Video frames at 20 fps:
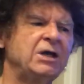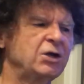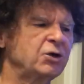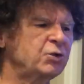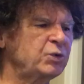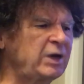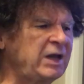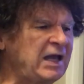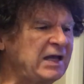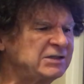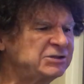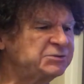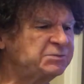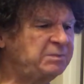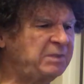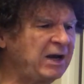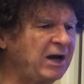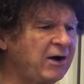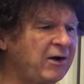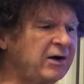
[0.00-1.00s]
creates
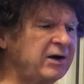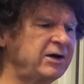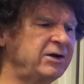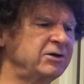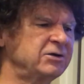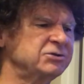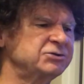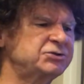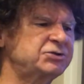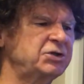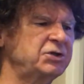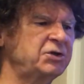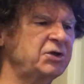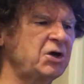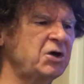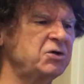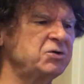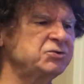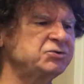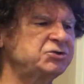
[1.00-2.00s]
barriers to
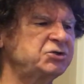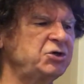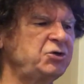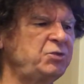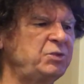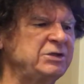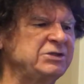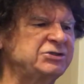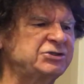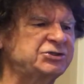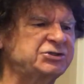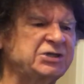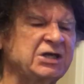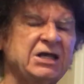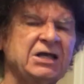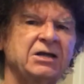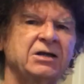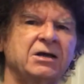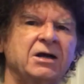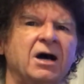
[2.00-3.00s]
those who would
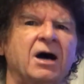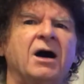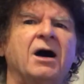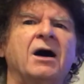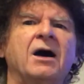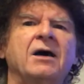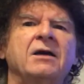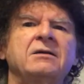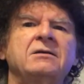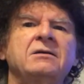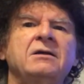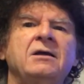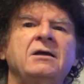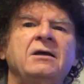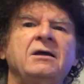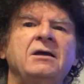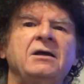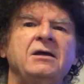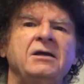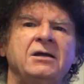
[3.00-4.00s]
seek God
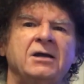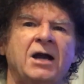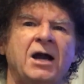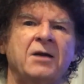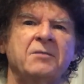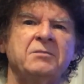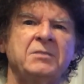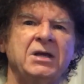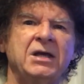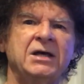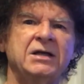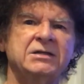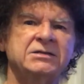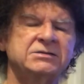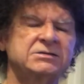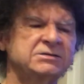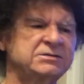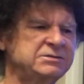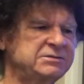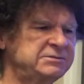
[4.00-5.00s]
in our
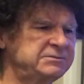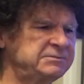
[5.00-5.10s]
midst.